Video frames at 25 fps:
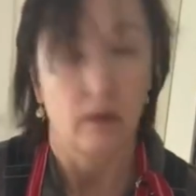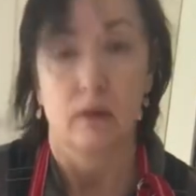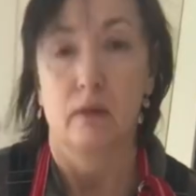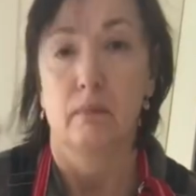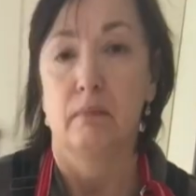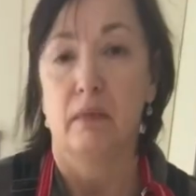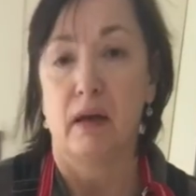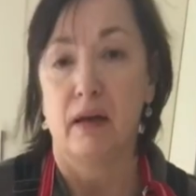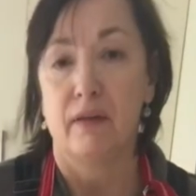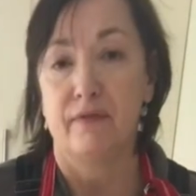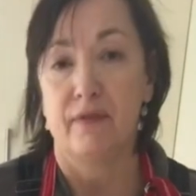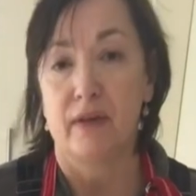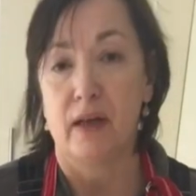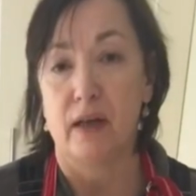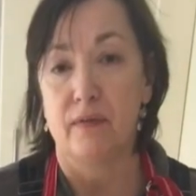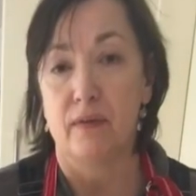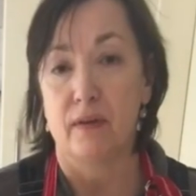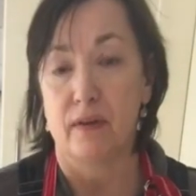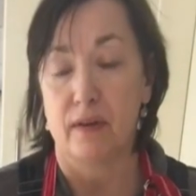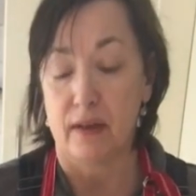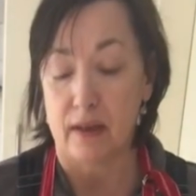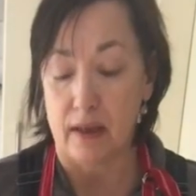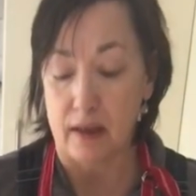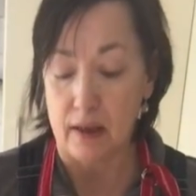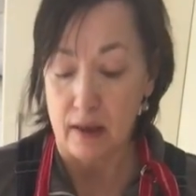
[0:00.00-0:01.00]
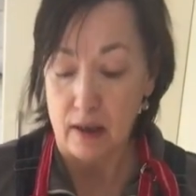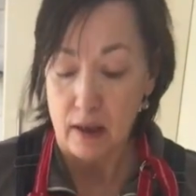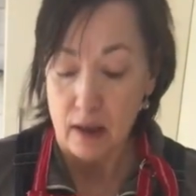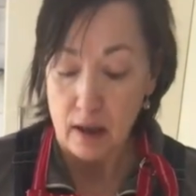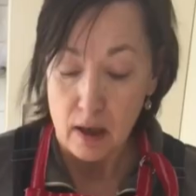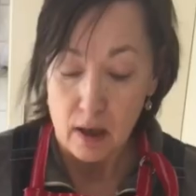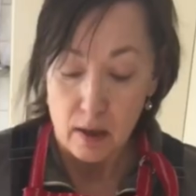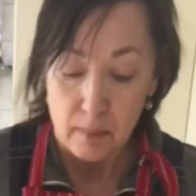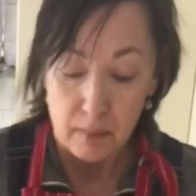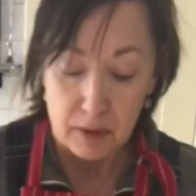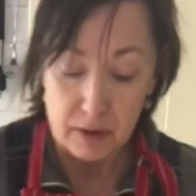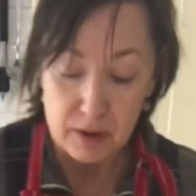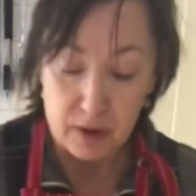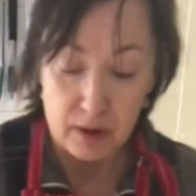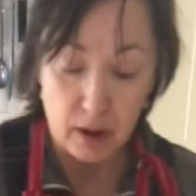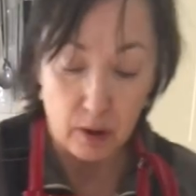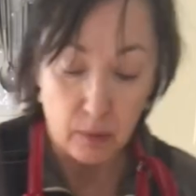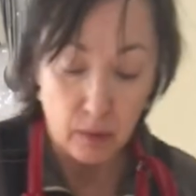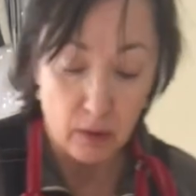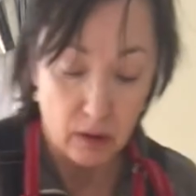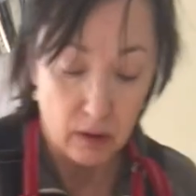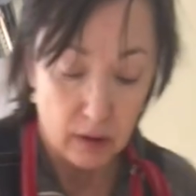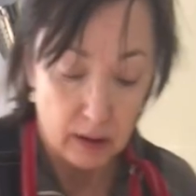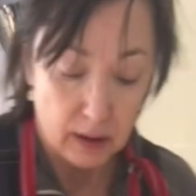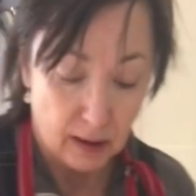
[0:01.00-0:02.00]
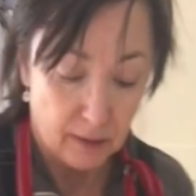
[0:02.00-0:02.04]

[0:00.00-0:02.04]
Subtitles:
My favourite thing. You know what?